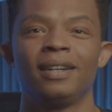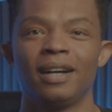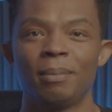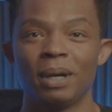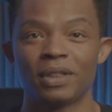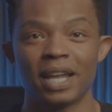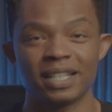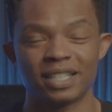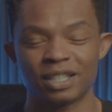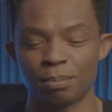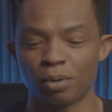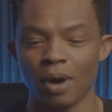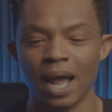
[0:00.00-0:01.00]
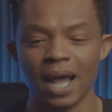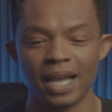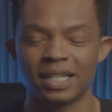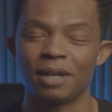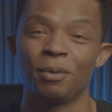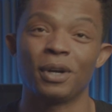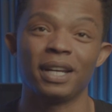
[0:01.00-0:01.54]
about that surprise
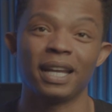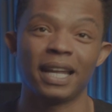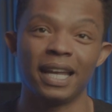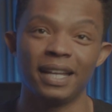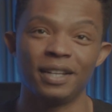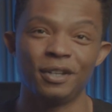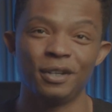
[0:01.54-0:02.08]
they were gonna get.